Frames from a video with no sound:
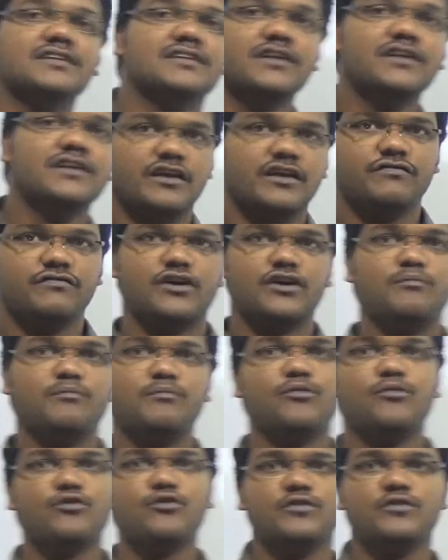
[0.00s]
if a
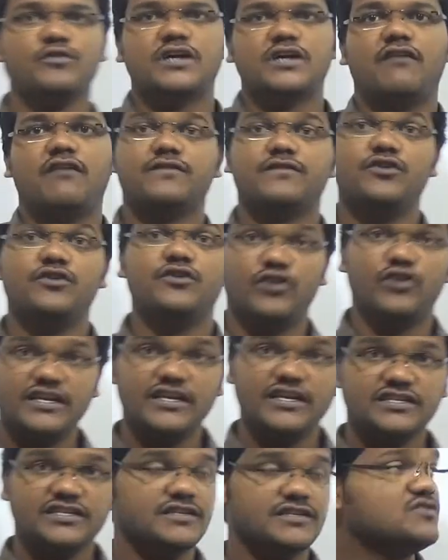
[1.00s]
compound will after
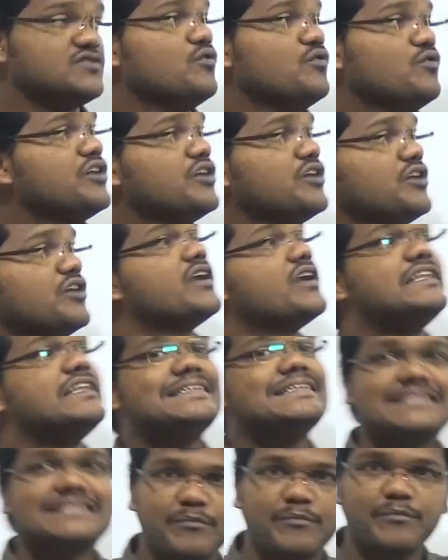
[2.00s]
donation is going to attain
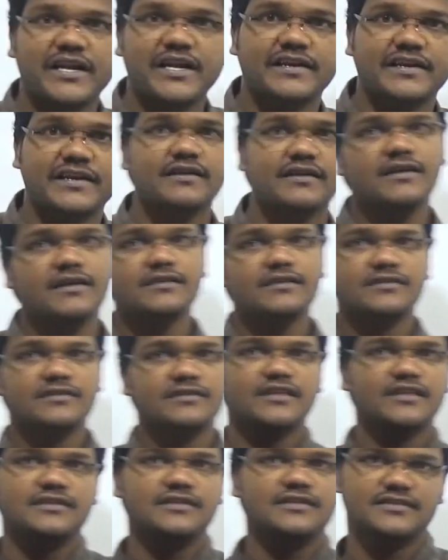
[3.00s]
stability,
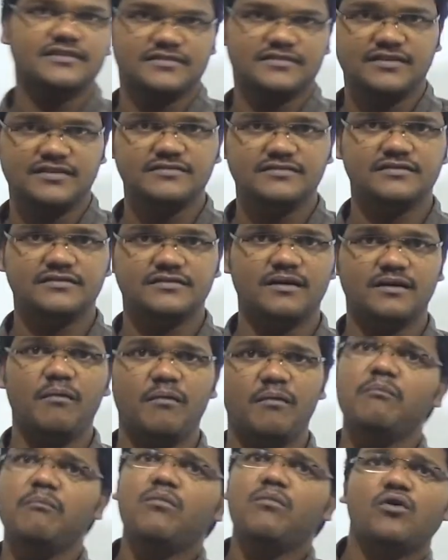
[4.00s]
then it's
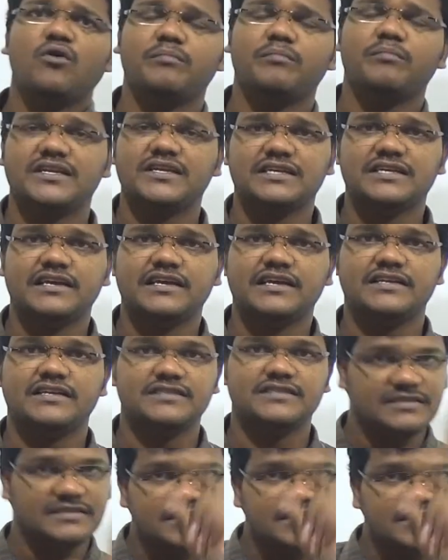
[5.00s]
more basic things.
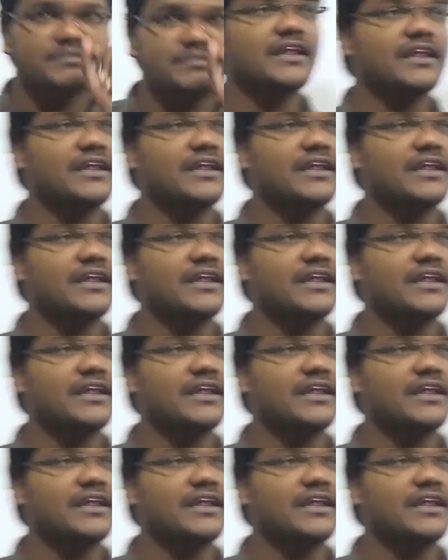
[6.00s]
Similar,